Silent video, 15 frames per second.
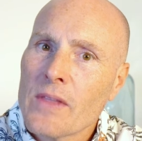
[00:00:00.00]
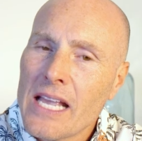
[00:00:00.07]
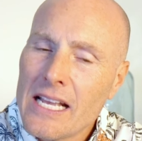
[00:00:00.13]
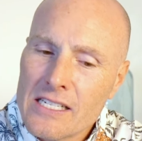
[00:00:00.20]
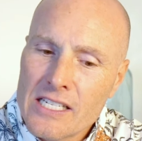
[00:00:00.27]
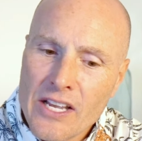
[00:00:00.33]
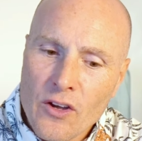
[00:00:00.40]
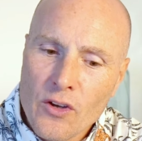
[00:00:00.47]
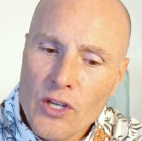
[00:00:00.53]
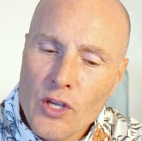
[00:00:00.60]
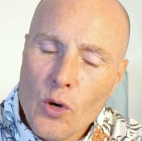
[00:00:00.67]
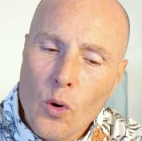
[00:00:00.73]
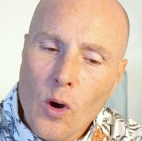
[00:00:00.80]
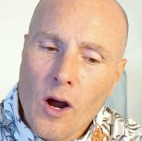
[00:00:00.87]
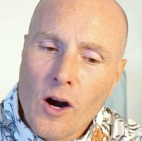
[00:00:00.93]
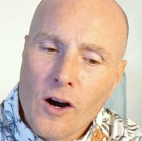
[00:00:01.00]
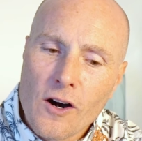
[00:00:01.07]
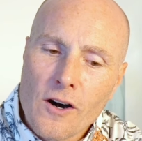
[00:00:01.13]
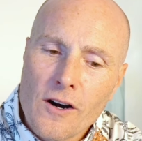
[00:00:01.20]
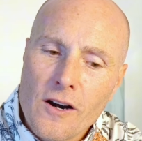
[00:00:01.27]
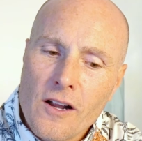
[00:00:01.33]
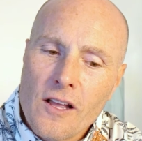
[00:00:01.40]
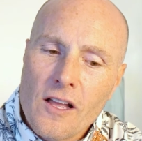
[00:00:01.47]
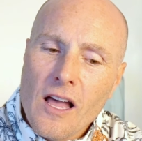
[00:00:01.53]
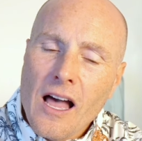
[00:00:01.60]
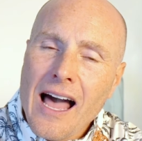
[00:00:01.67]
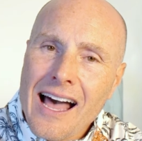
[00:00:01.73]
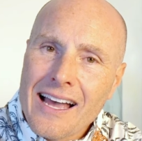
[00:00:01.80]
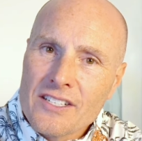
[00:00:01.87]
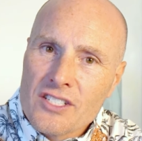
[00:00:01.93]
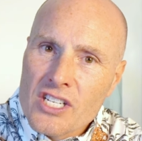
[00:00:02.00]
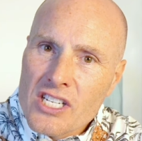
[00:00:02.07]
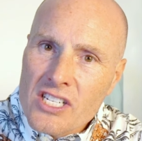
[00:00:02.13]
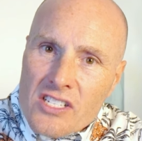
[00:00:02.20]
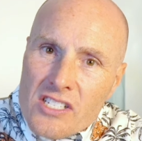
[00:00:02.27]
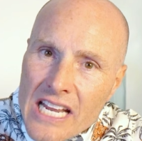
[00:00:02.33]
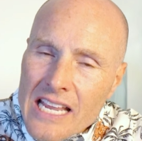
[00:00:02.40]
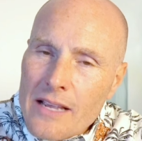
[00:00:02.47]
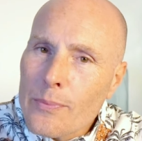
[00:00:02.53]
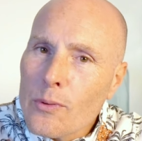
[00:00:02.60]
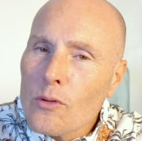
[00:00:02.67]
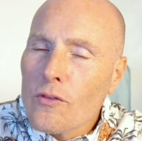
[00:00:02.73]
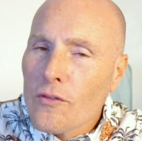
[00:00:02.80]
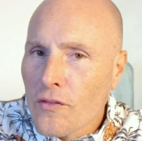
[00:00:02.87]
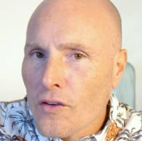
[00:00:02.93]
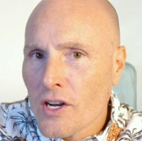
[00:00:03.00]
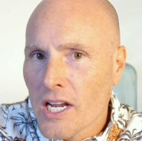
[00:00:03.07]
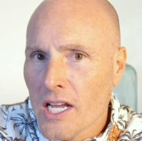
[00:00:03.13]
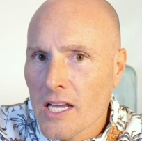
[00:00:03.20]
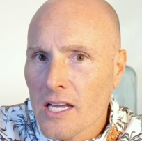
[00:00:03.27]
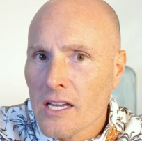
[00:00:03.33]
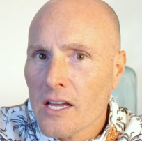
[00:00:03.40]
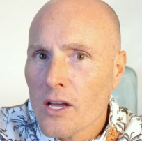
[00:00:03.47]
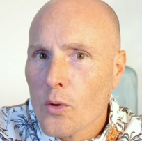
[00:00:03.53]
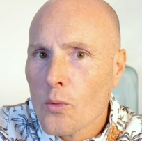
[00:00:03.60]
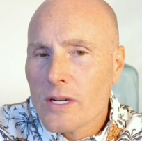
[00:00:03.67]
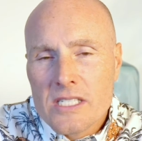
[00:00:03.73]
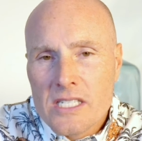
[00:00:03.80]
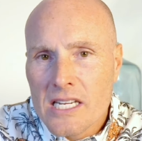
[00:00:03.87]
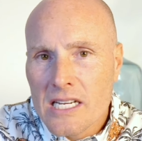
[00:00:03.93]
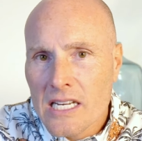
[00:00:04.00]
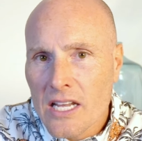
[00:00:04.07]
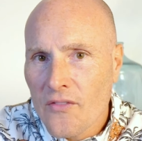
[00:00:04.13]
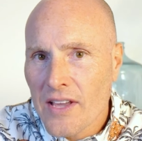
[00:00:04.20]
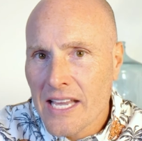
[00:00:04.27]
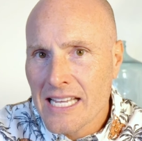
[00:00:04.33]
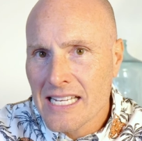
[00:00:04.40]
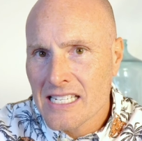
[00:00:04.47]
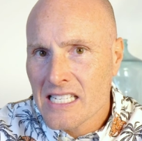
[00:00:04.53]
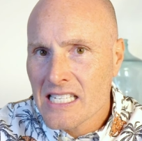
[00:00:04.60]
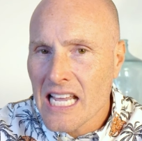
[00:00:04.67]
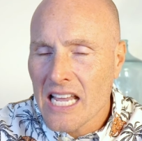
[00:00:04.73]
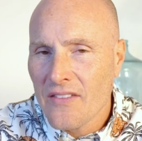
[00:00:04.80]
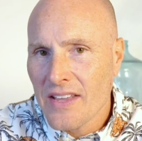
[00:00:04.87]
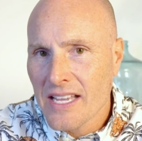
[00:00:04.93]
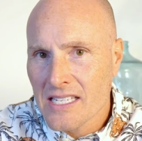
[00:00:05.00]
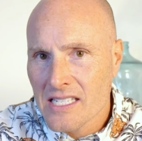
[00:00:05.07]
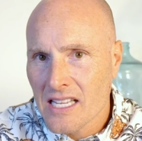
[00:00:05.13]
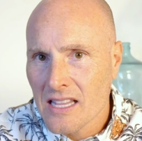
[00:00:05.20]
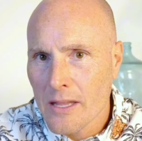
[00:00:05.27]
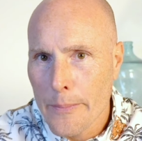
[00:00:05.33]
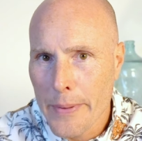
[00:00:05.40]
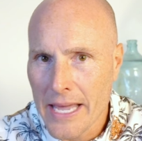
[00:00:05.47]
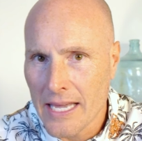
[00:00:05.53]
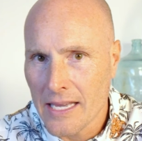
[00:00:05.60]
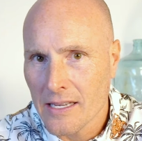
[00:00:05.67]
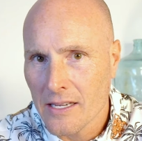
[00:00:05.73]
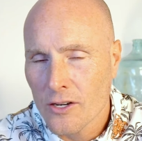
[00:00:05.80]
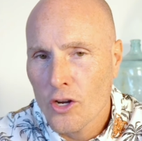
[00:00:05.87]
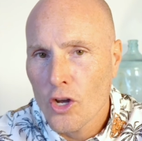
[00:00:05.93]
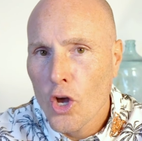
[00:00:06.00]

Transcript: until you are on stable footing with significant savings in the bank.